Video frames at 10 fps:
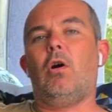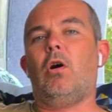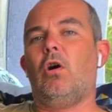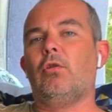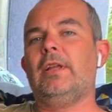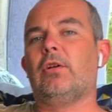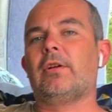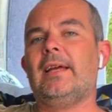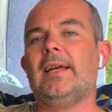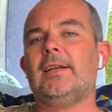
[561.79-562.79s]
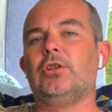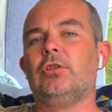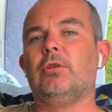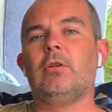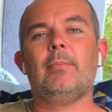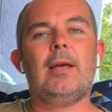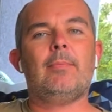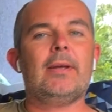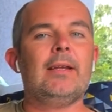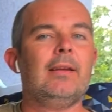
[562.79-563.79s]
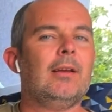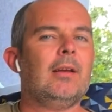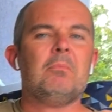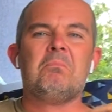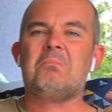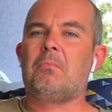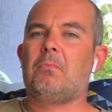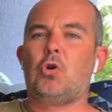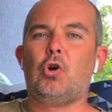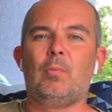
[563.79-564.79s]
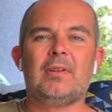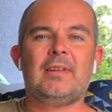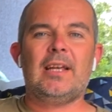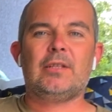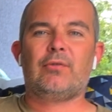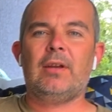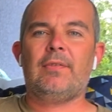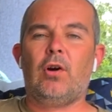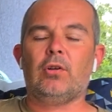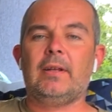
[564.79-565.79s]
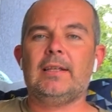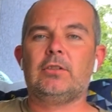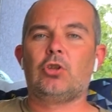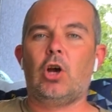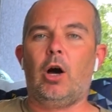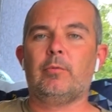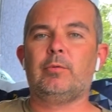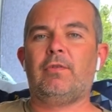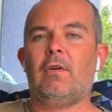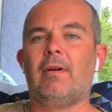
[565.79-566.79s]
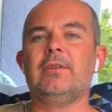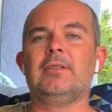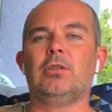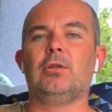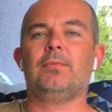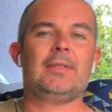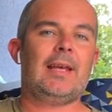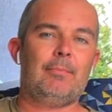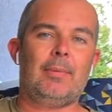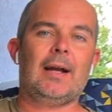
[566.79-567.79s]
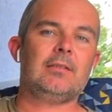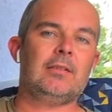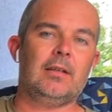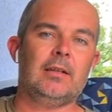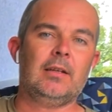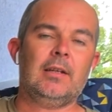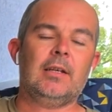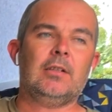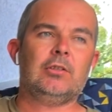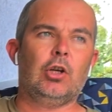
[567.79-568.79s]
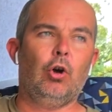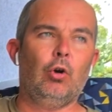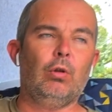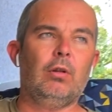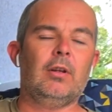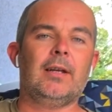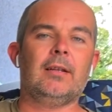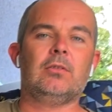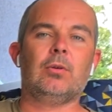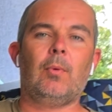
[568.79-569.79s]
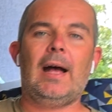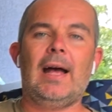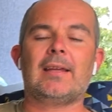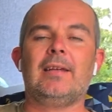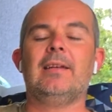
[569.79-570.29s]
on the odd occasion during maybe a couple of days, 3 or 4 days tops, before having to return back to Hull and to work,